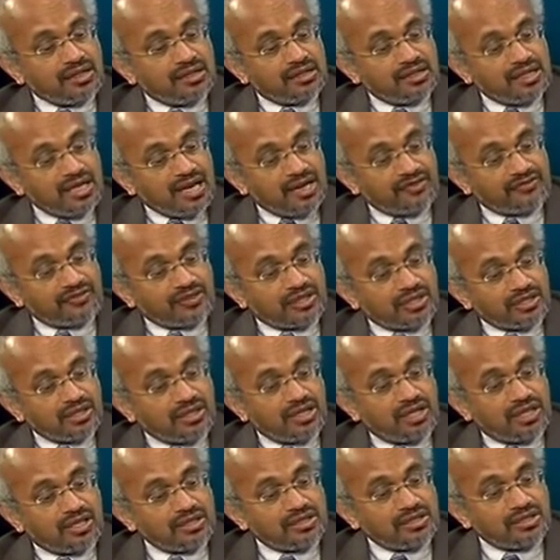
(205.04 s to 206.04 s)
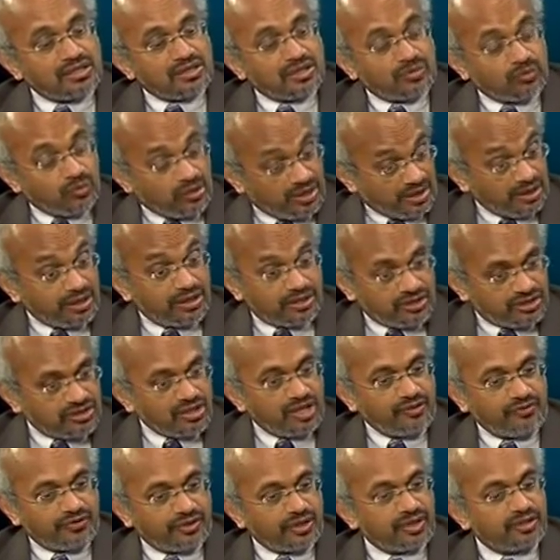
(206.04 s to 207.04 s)
the African continent, while it
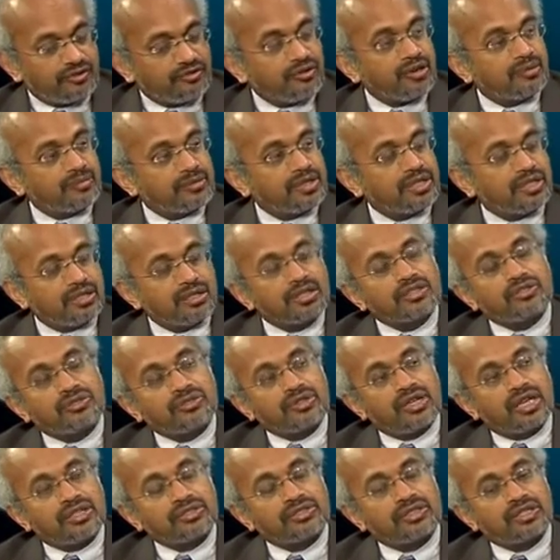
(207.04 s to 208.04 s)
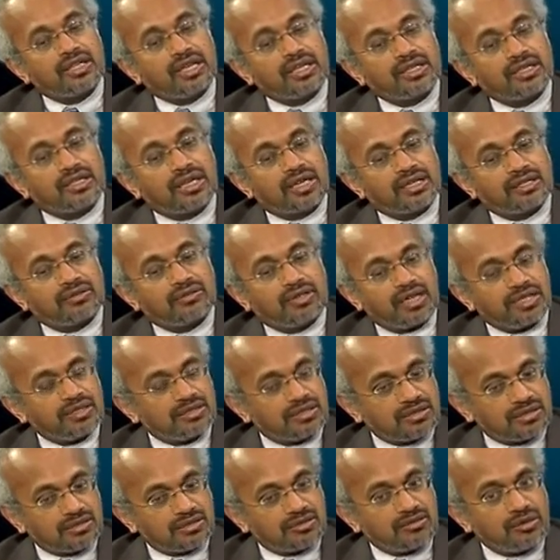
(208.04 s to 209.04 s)
suffered from the 2008-9
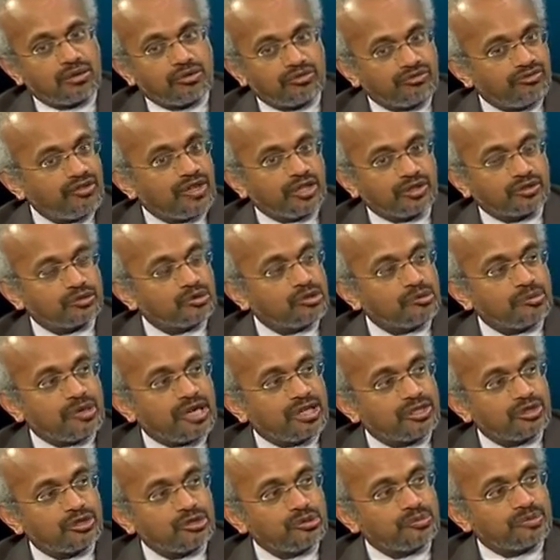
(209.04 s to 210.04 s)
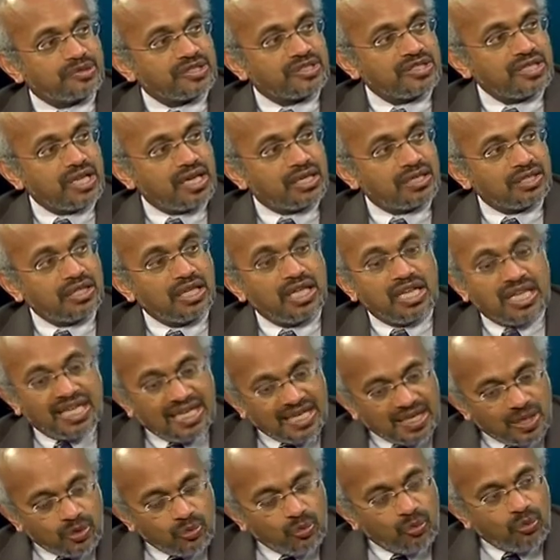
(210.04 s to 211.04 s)
crisis, growth fell to about 2%.
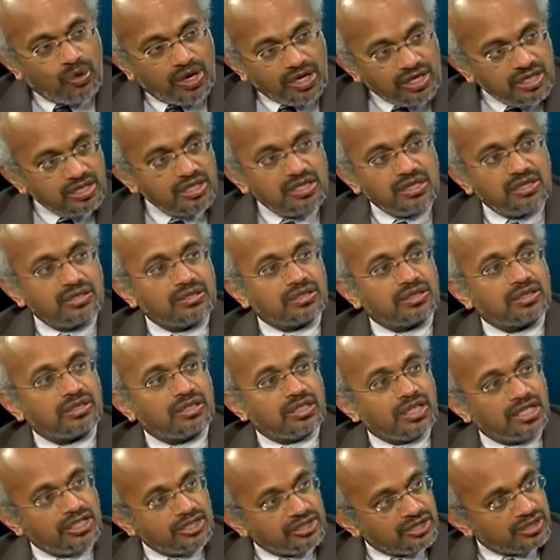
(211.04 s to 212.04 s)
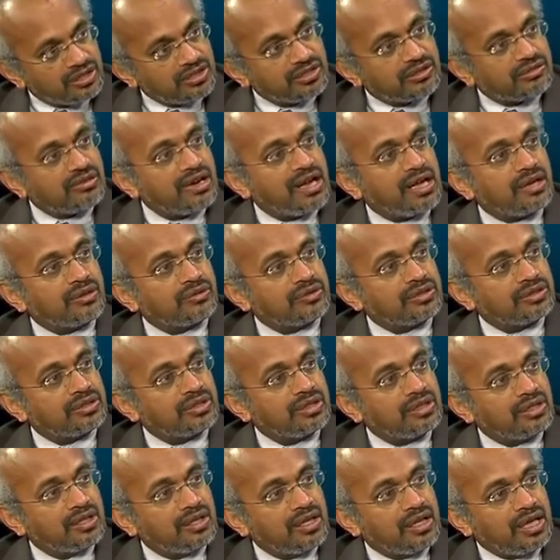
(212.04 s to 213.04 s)
In one year, it turned around.
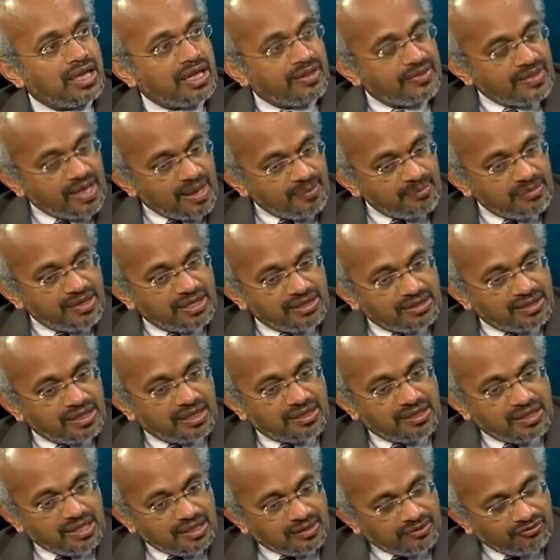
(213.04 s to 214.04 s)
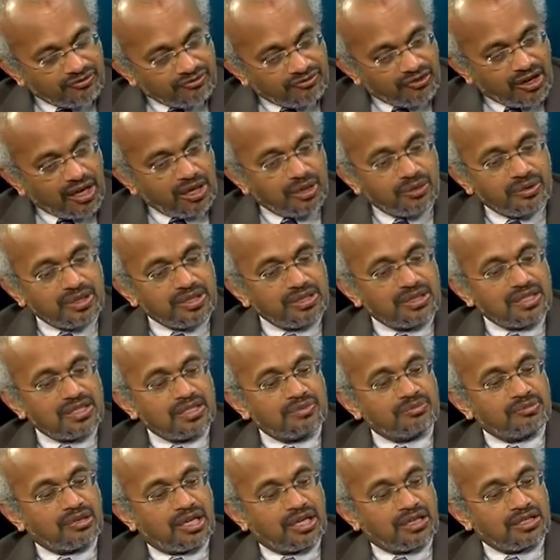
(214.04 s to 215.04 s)
And that meant that following these
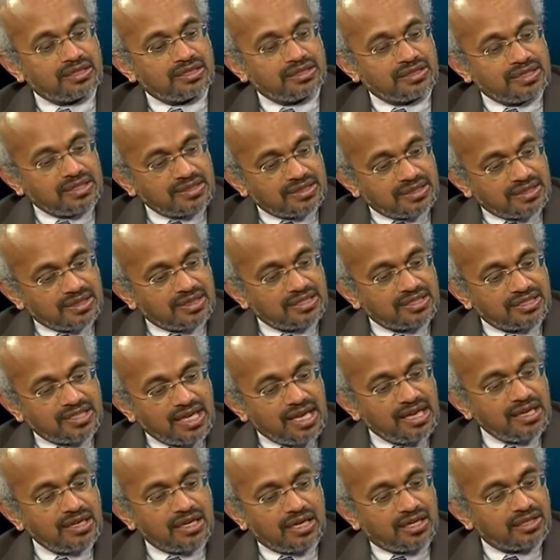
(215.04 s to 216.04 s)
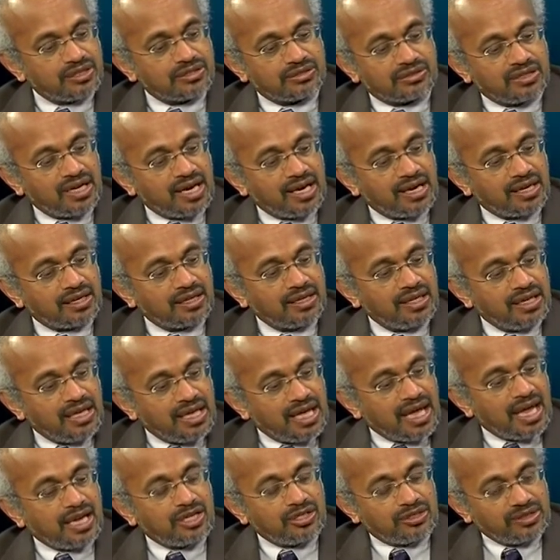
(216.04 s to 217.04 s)
policies and staying on track
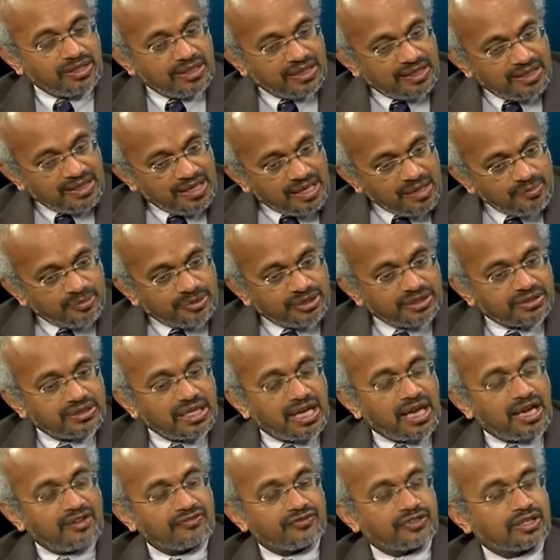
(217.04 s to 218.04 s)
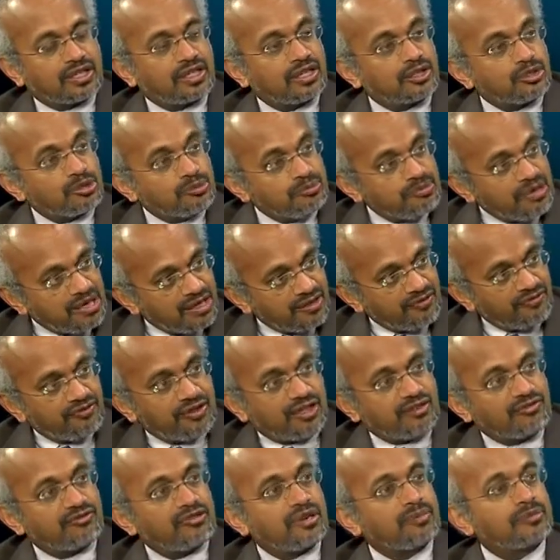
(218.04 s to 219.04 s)
actually enabled Africa to
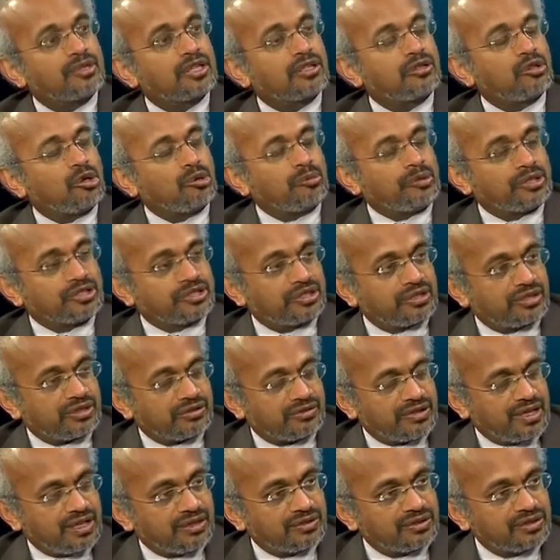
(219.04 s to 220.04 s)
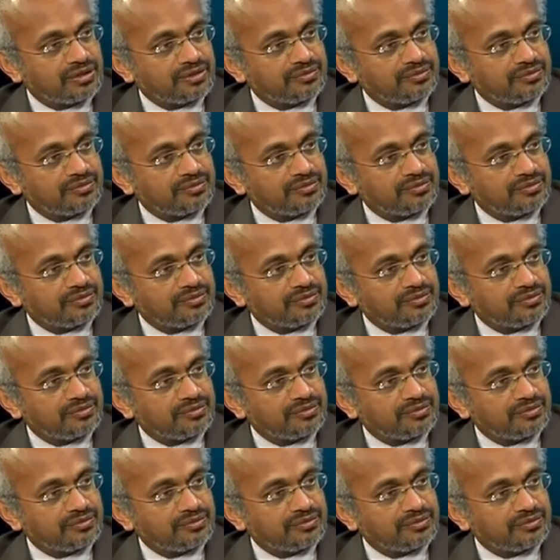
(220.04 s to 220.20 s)
benefit from the global turnaround.